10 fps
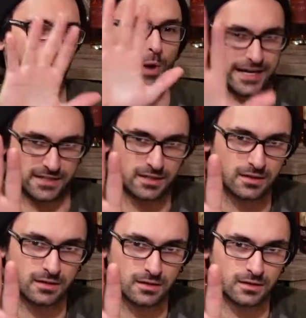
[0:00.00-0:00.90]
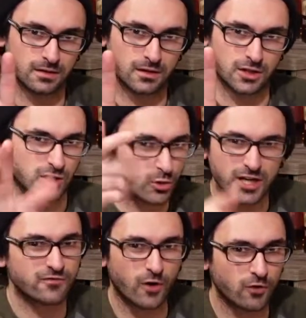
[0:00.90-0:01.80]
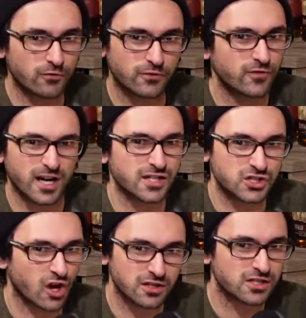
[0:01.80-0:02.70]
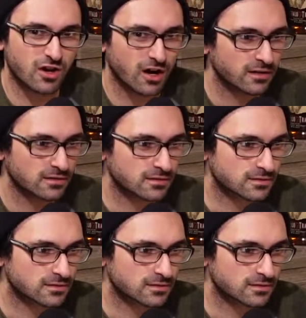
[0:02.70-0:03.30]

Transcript: Wait, you didn't vote for fucking John Scott?